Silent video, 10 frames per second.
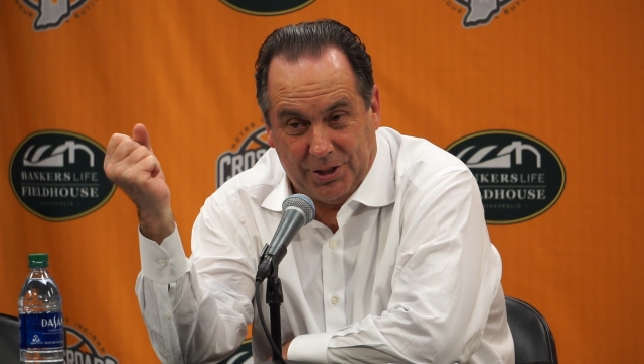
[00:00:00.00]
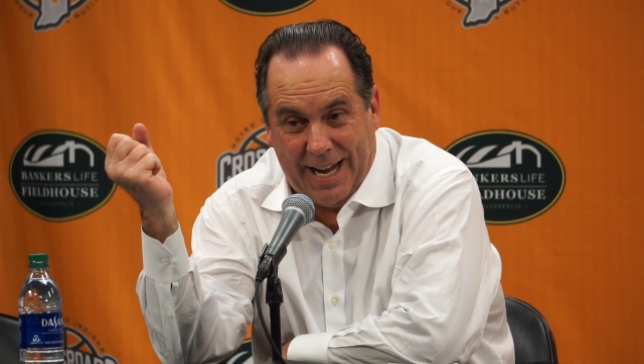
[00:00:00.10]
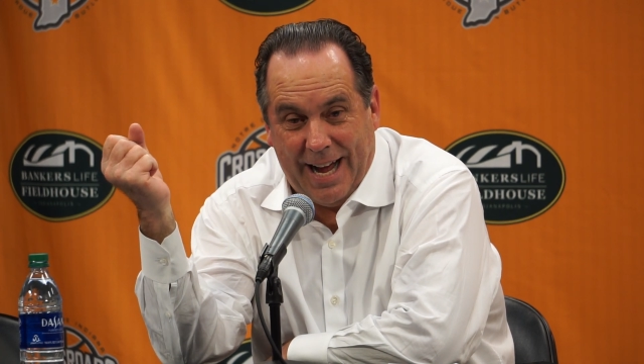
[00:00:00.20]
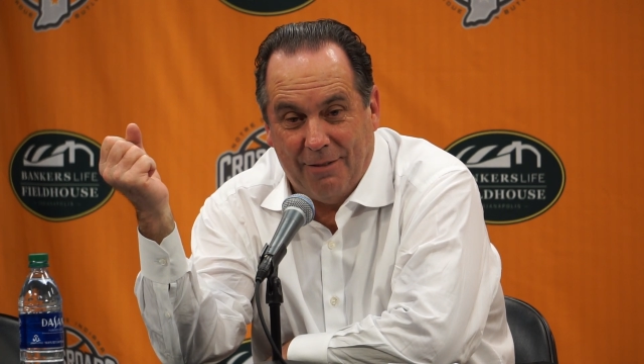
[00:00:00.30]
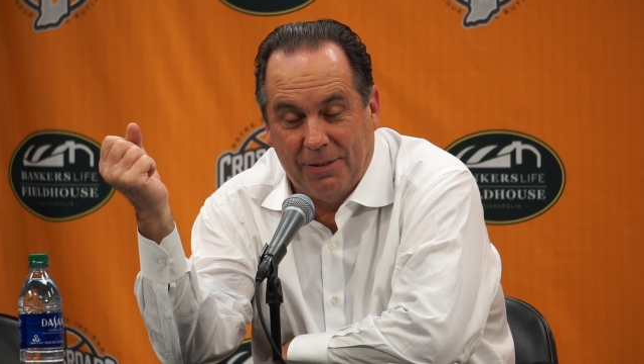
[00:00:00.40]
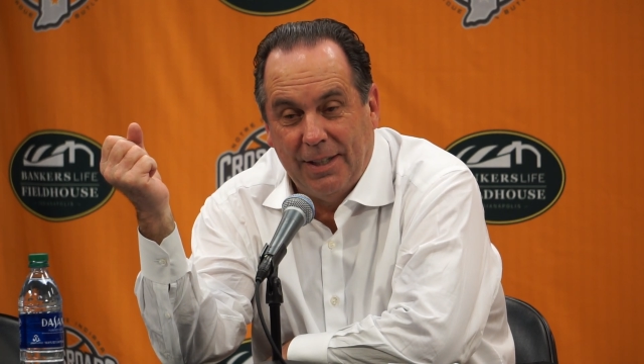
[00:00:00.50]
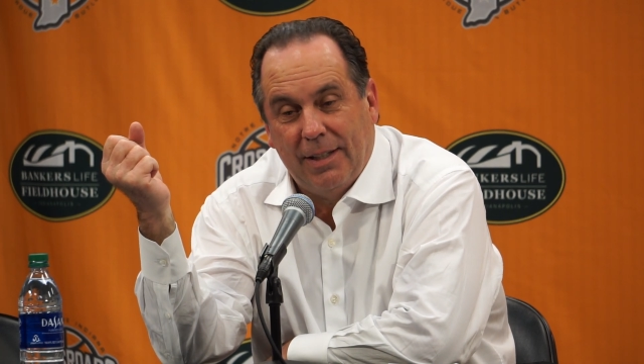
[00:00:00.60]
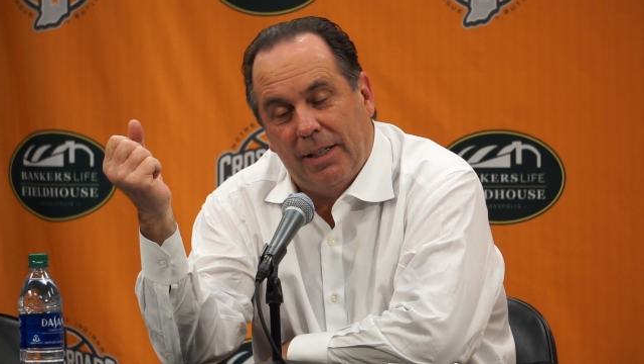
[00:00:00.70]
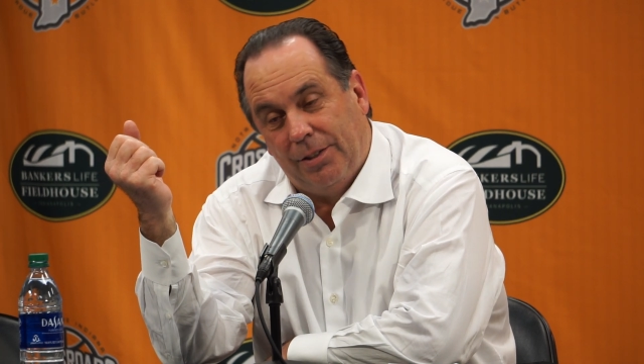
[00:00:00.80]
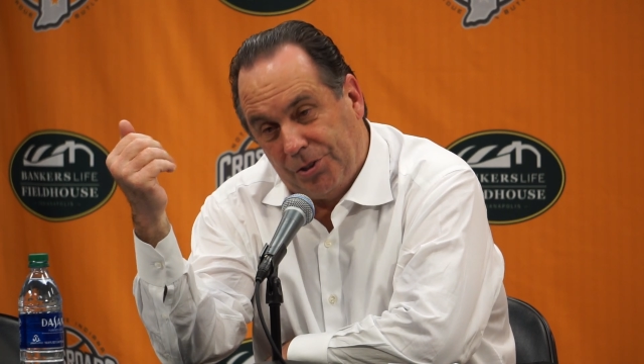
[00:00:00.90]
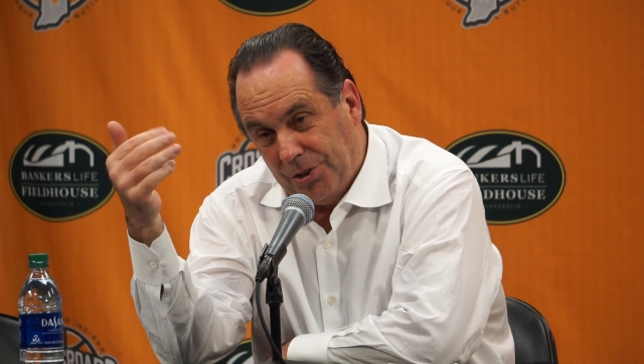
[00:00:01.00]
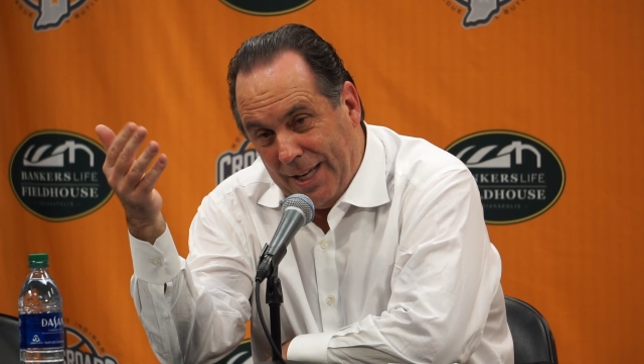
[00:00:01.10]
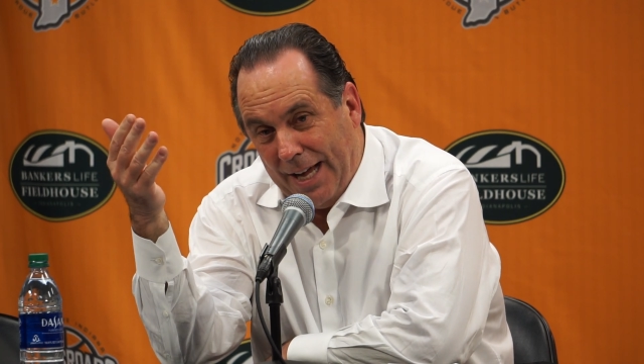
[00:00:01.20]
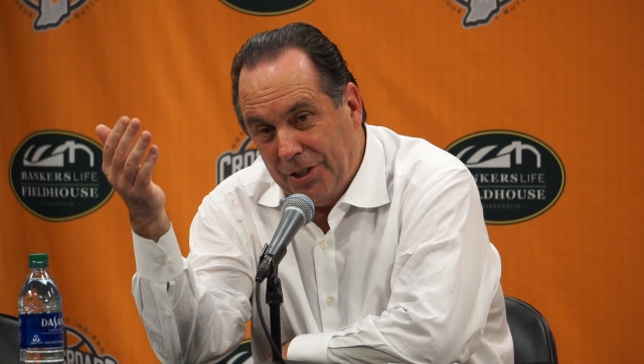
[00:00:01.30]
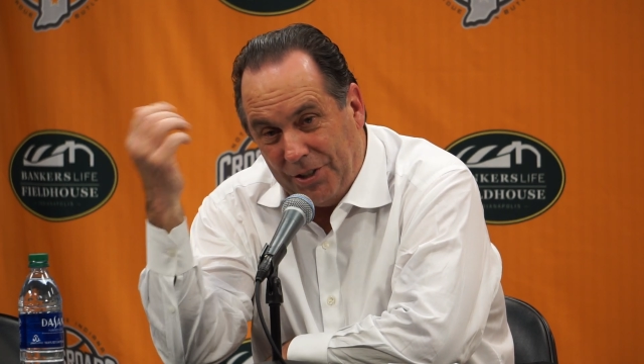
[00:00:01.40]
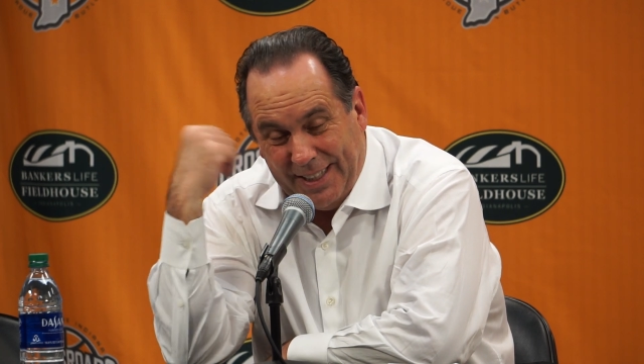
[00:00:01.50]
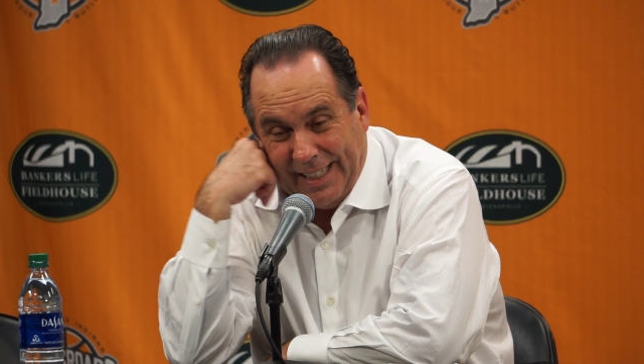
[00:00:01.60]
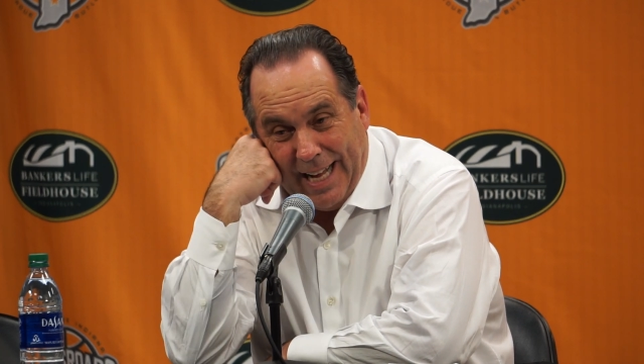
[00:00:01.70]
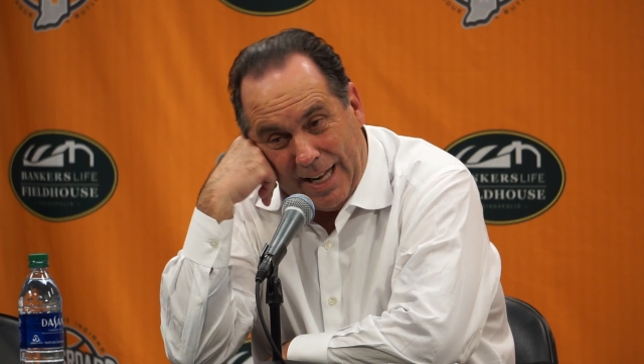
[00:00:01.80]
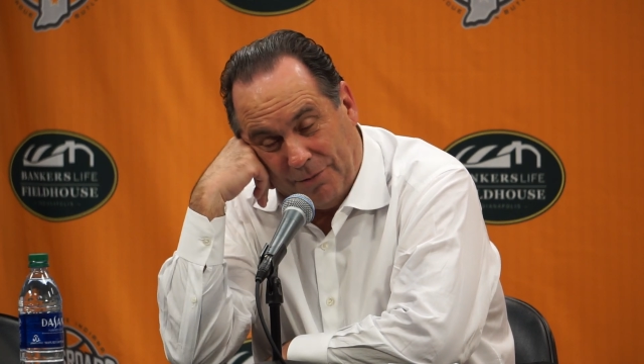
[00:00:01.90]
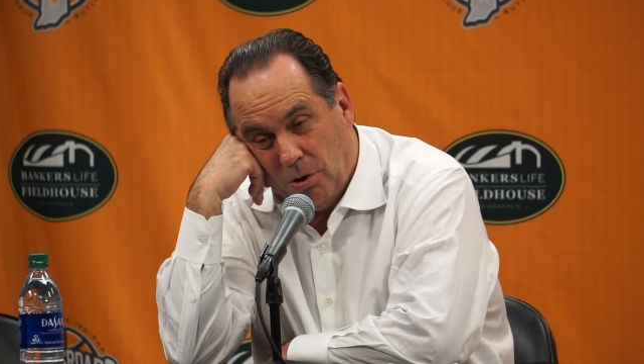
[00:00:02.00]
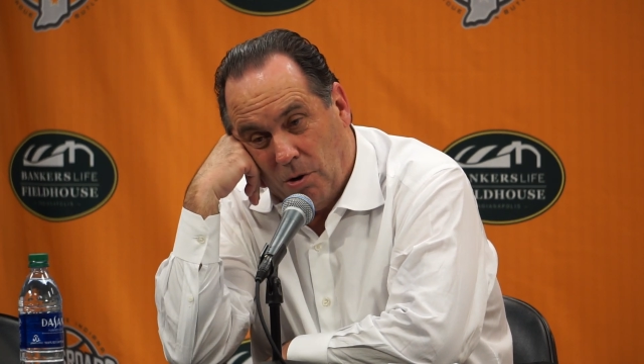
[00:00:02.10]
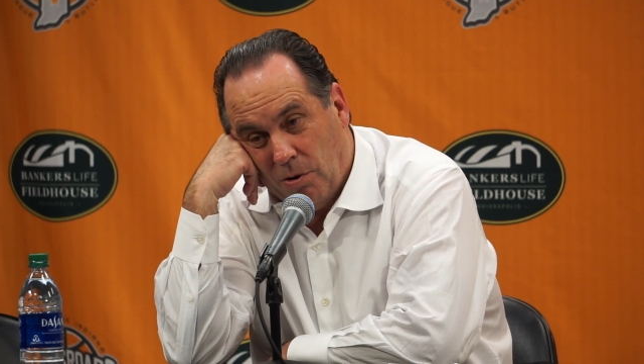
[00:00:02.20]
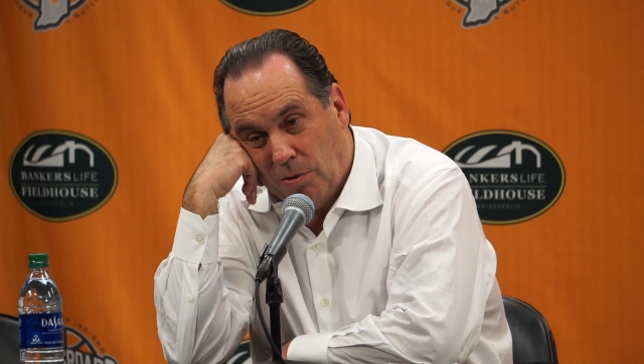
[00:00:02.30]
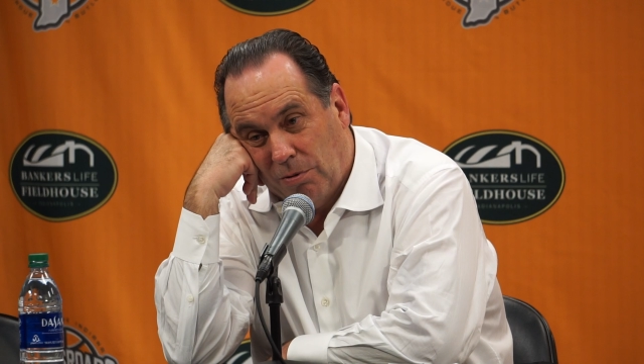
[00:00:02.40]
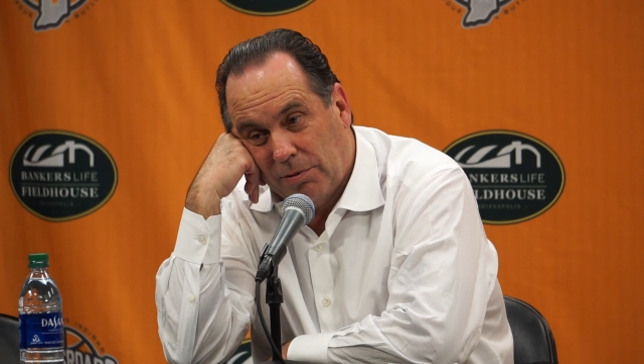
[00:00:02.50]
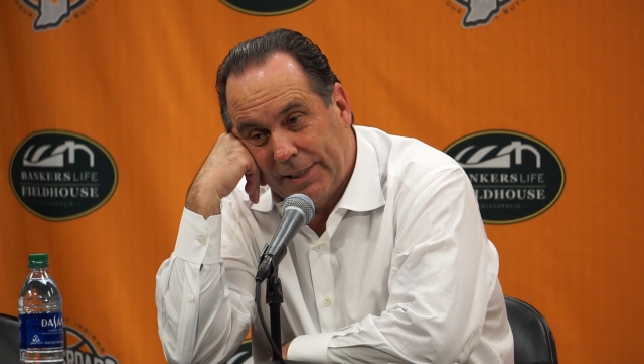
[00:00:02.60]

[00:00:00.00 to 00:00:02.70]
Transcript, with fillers: half. And so now you're digging out of a hole.